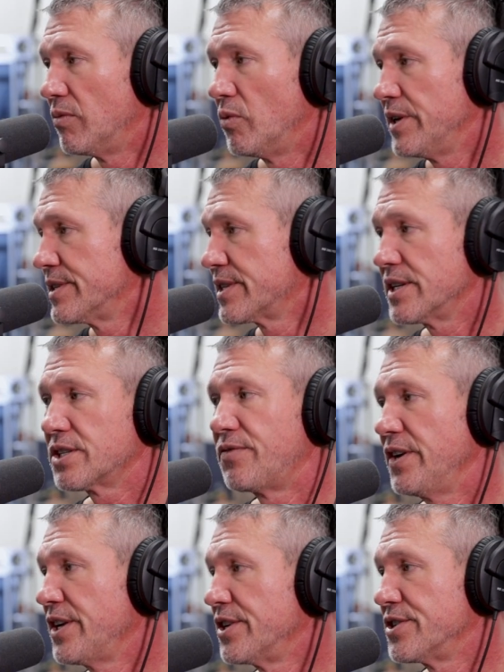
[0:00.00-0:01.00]
win six
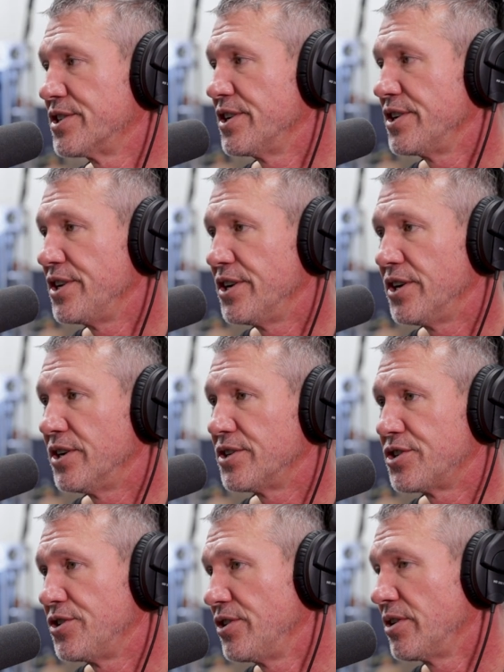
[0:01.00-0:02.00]
figures in a year
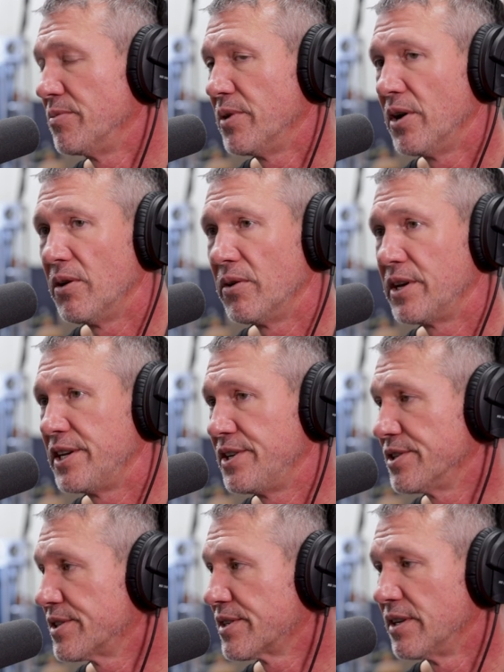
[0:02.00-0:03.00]
shooting a bow. And he
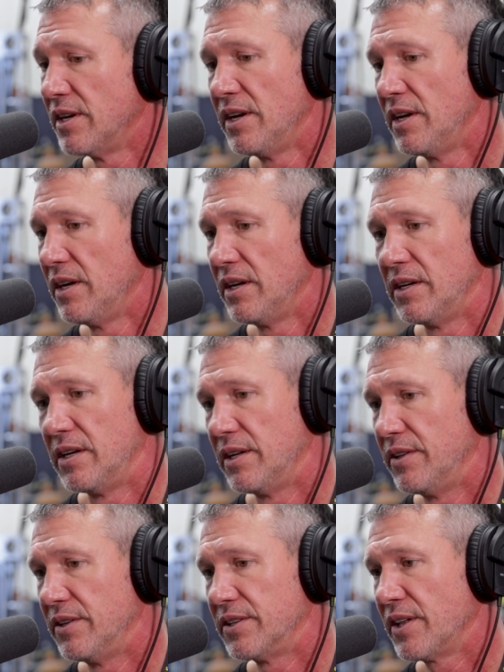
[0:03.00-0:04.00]
just,
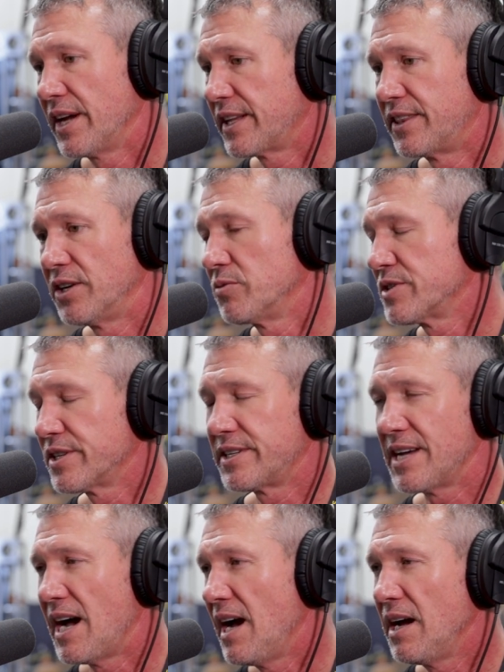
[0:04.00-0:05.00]
like, there was a
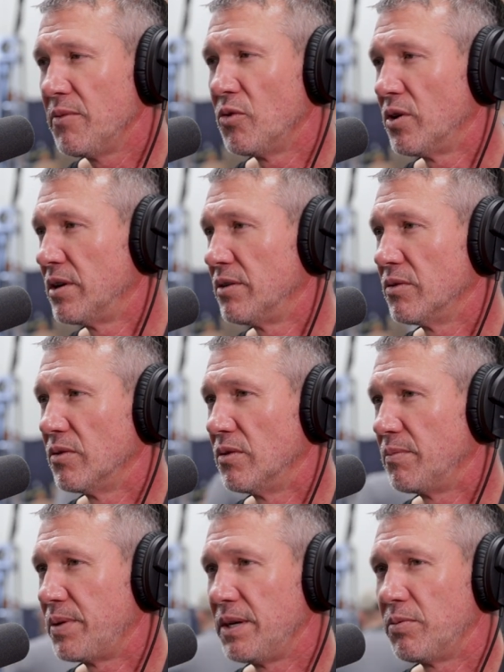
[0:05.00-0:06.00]
time where
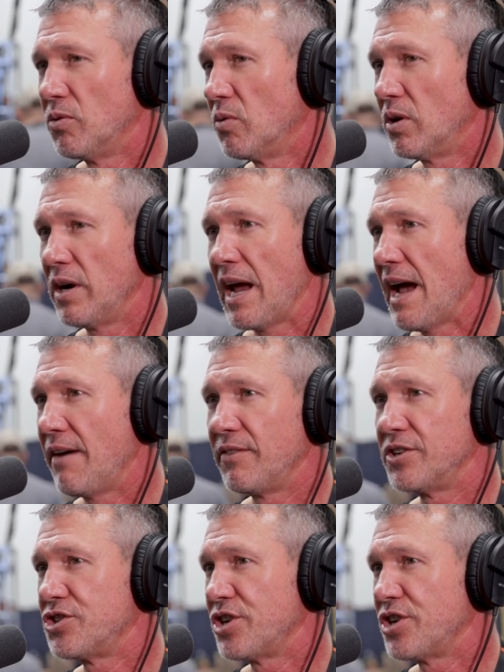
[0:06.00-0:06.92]
people weren't having to